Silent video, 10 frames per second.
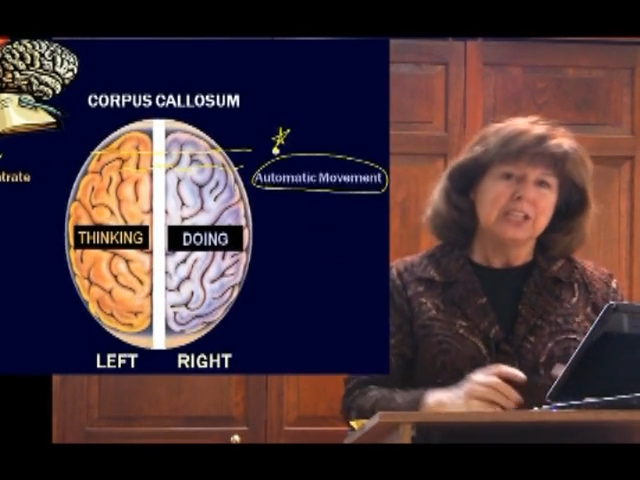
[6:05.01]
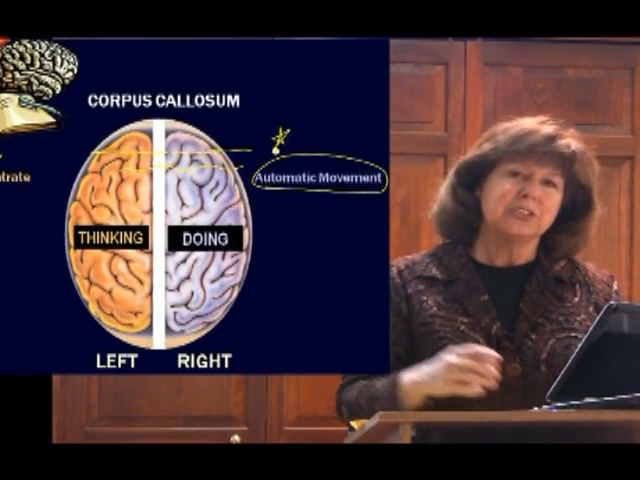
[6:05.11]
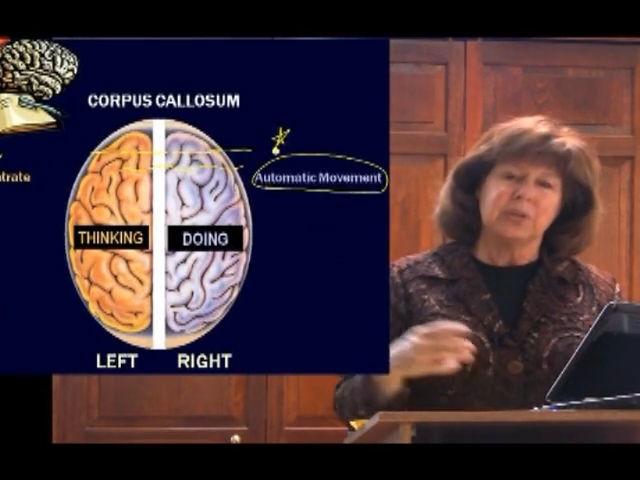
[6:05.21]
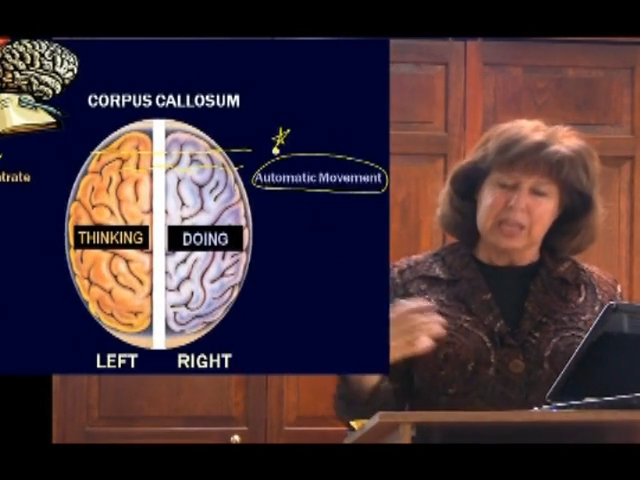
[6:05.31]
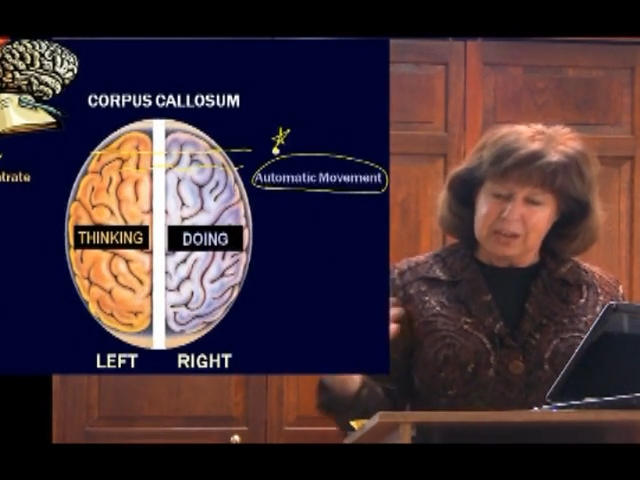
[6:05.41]

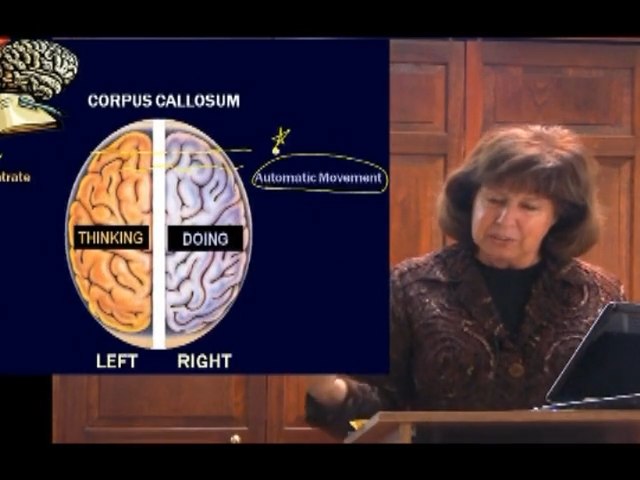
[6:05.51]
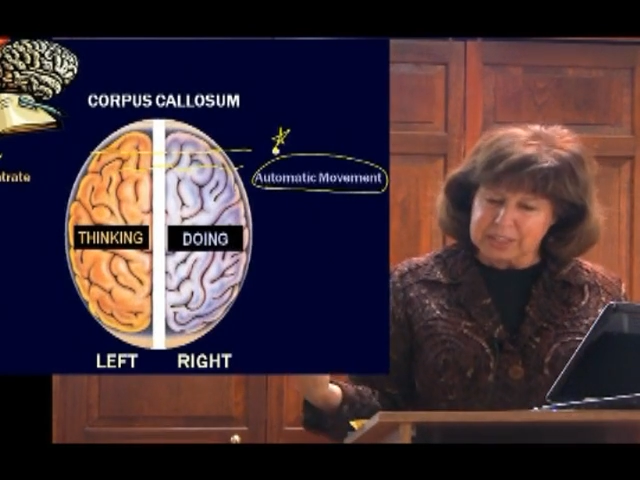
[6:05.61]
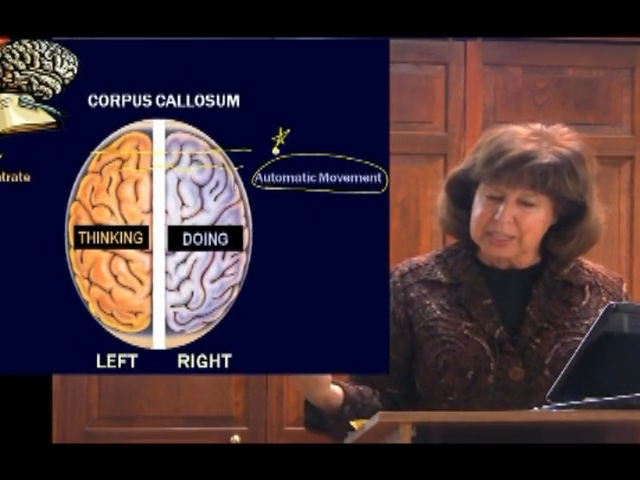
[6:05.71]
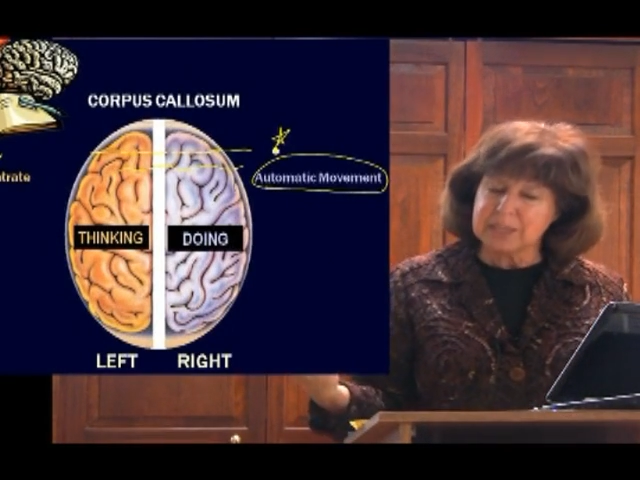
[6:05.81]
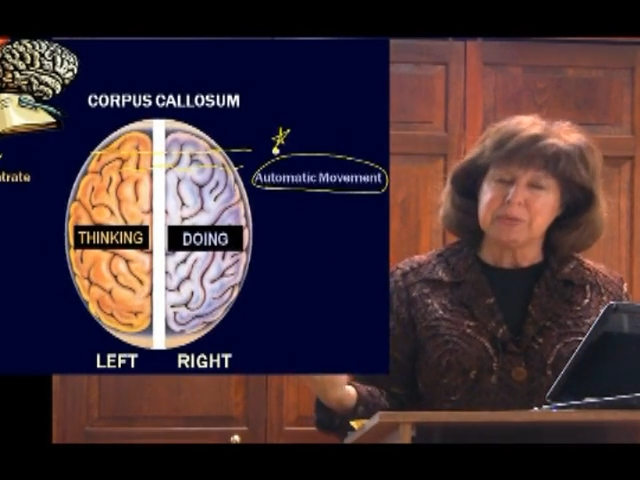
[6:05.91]
So
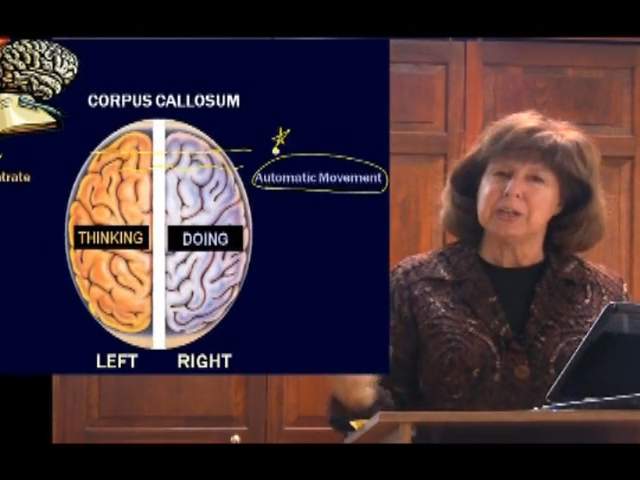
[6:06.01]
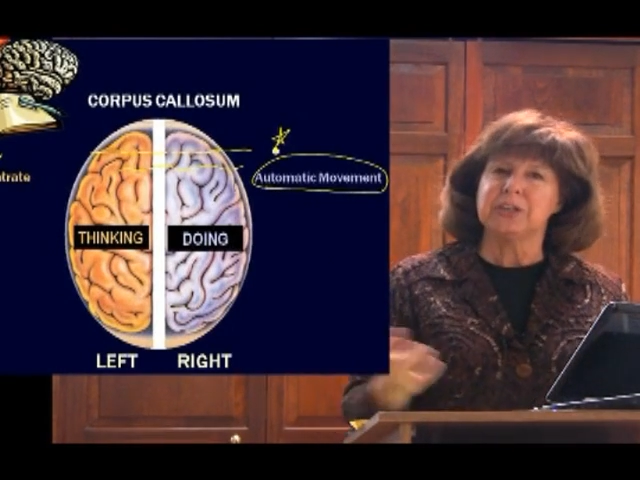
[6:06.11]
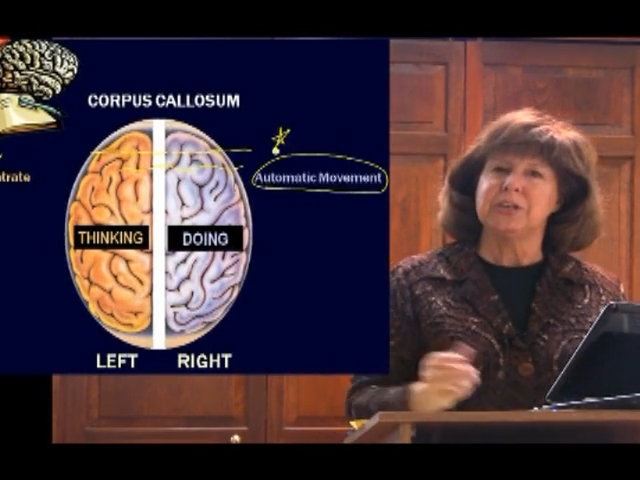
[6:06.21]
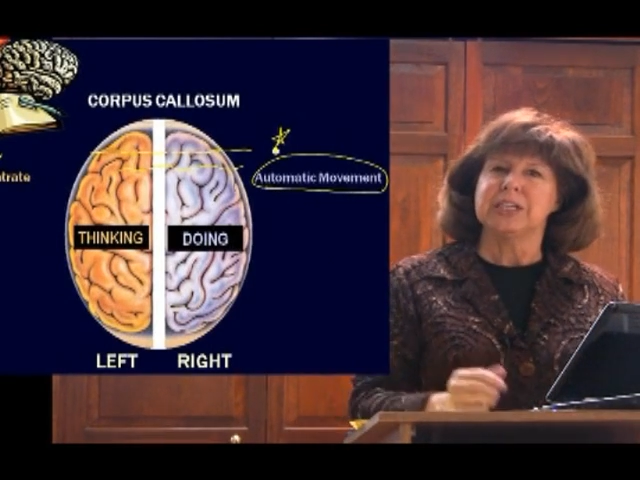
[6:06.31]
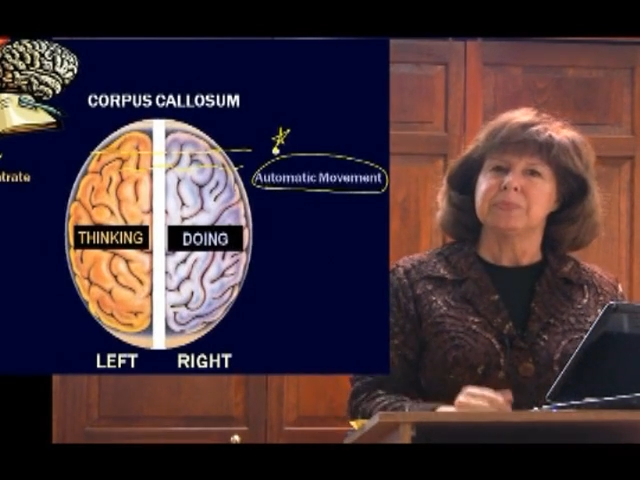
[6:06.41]
everything about
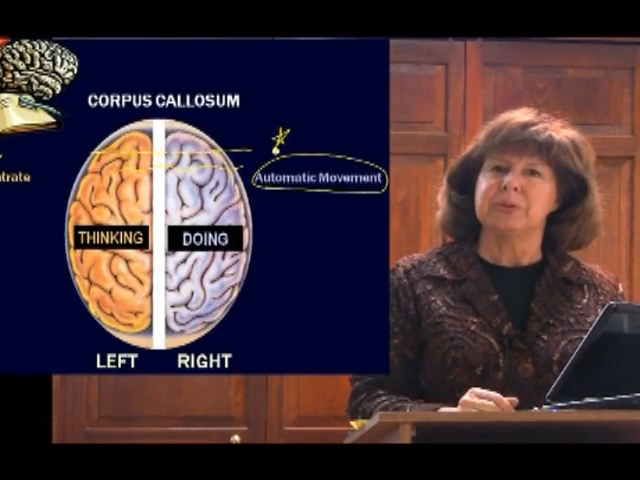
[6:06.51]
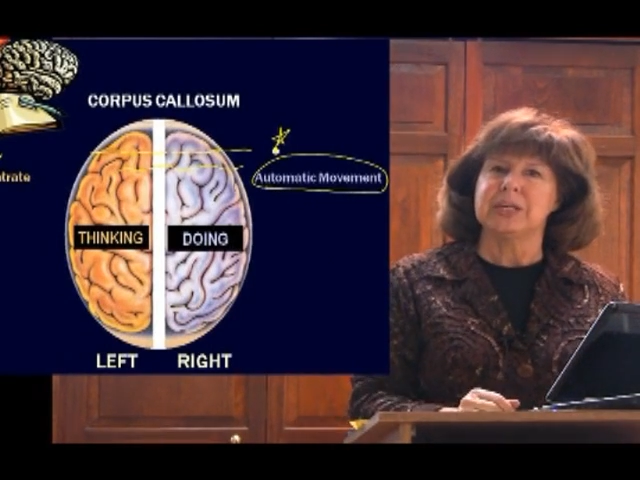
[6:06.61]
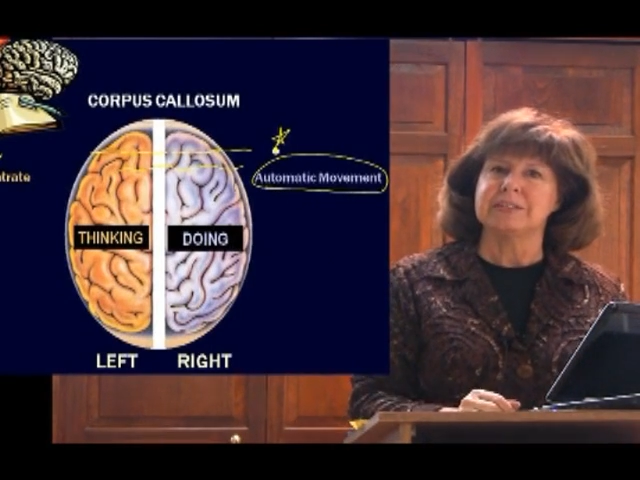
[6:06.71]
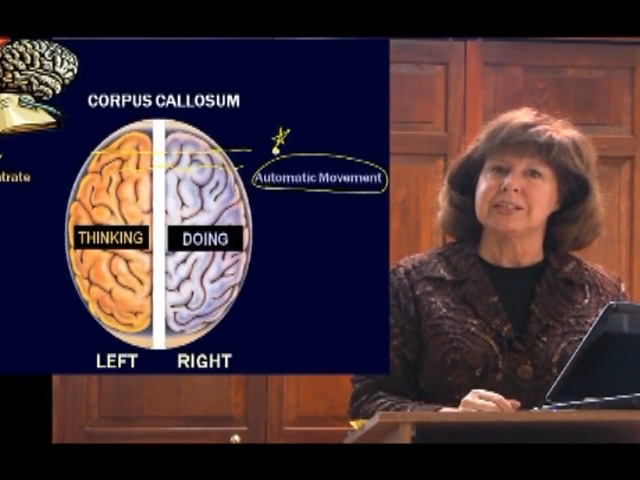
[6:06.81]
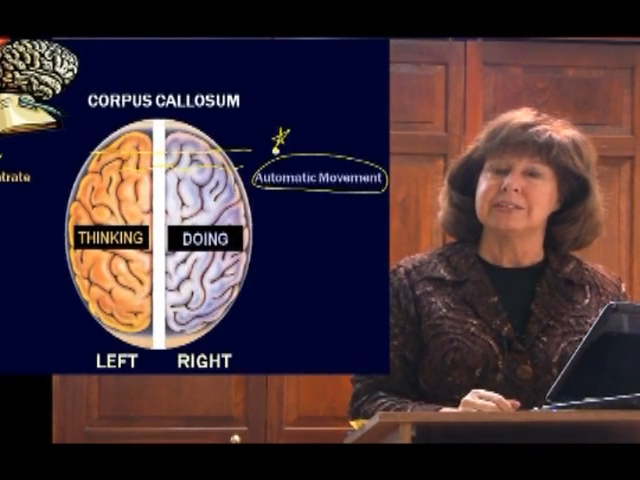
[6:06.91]
learning a
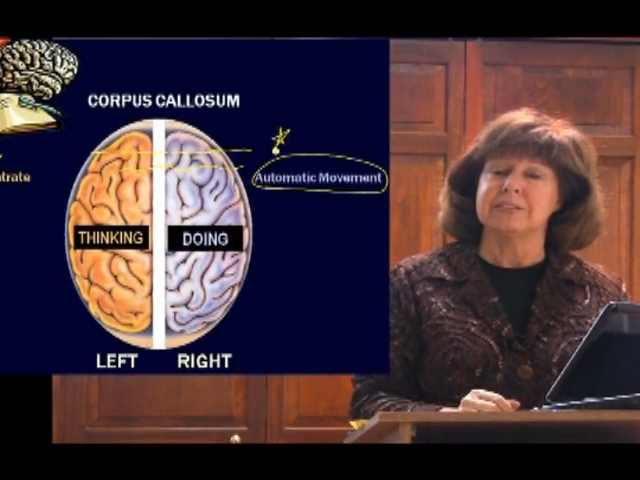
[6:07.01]
process